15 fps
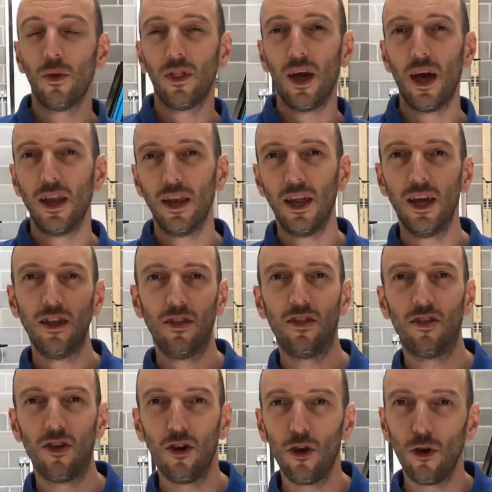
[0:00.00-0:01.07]
then need
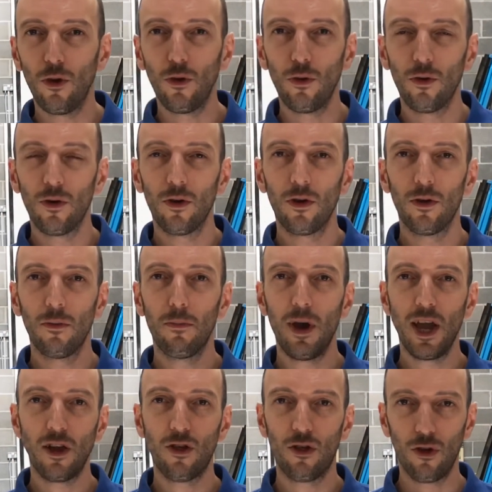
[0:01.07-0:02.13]
to
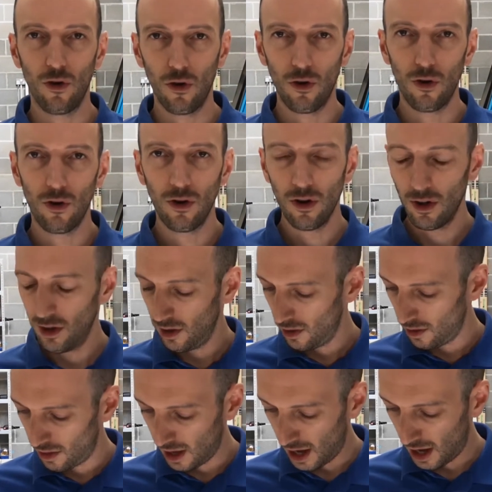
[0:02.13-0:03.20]
make sure
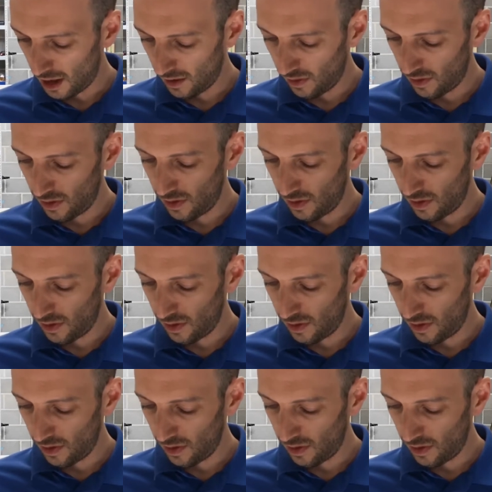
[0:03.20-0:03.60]
that